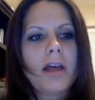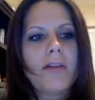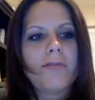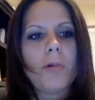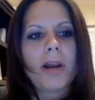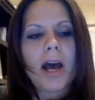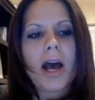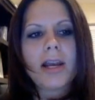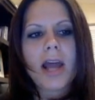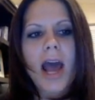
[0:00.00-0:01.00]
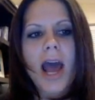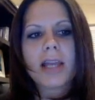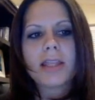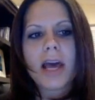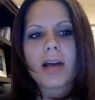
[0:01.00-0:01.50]
If you want to
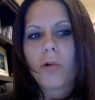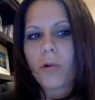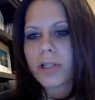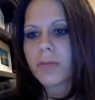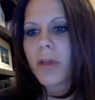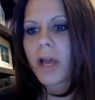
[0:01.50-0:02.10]
unhide that course